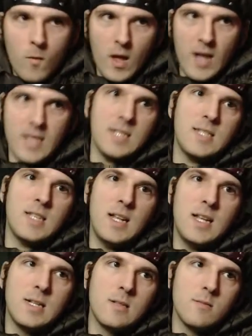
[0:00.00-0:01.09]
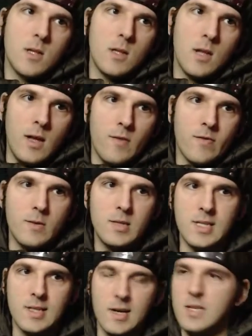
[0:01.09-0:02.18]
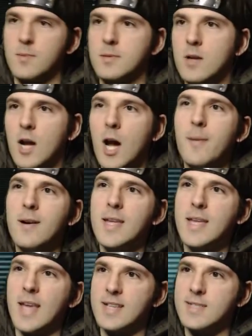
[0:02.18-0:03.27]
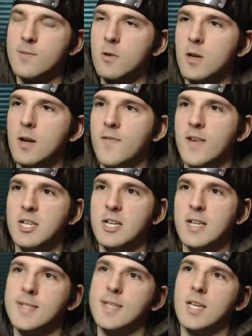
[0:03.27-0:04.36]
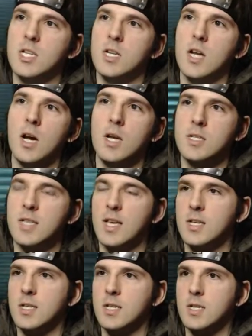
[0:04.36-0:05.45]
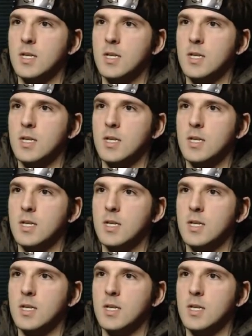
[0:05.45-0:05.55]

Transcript: Like I said in uh, last episode, I'm already guessing we're going to finish in this session, session